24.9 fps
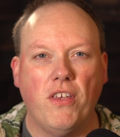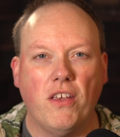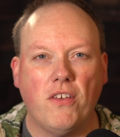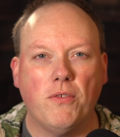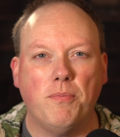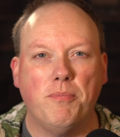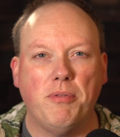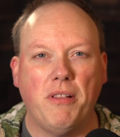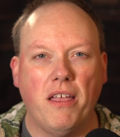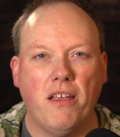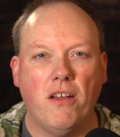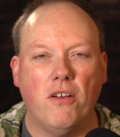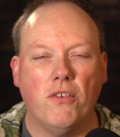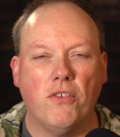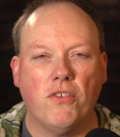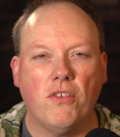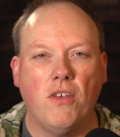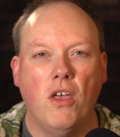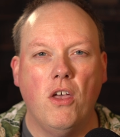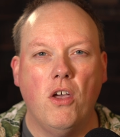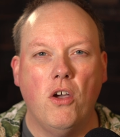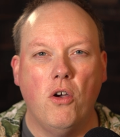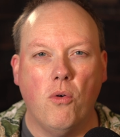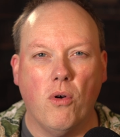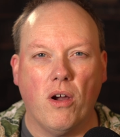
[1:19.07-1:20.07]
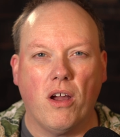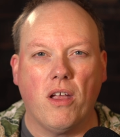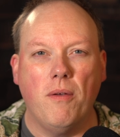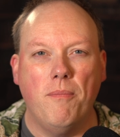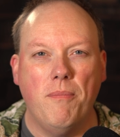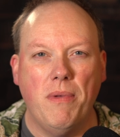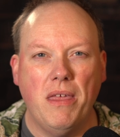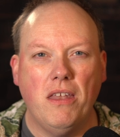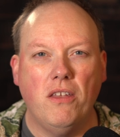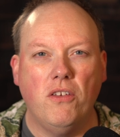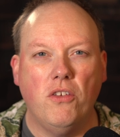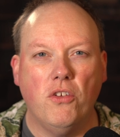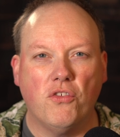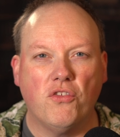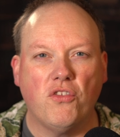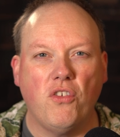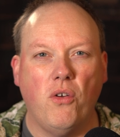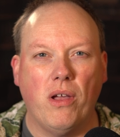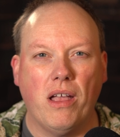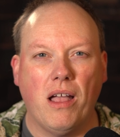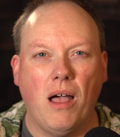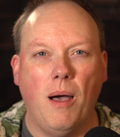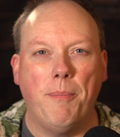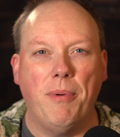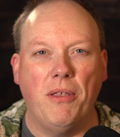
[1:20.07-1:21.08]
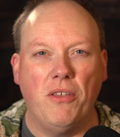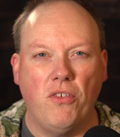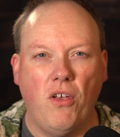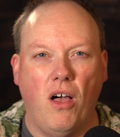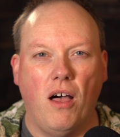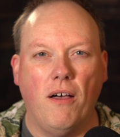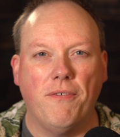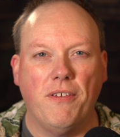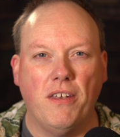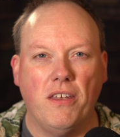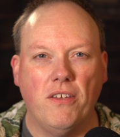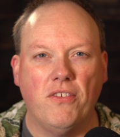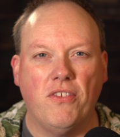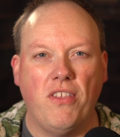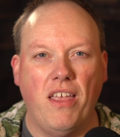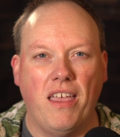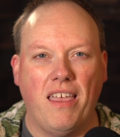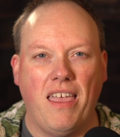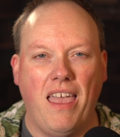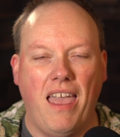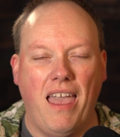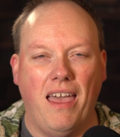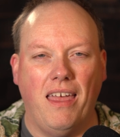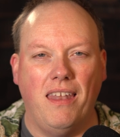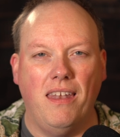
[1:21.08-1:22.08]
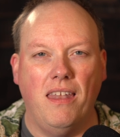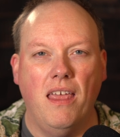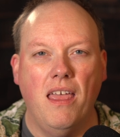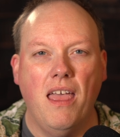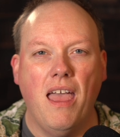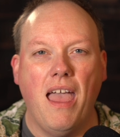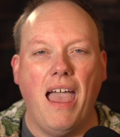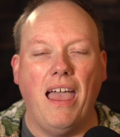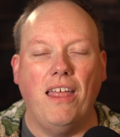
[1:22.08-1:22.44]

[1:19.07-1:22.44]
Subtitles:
6 players who are committed to showing up as often as they can.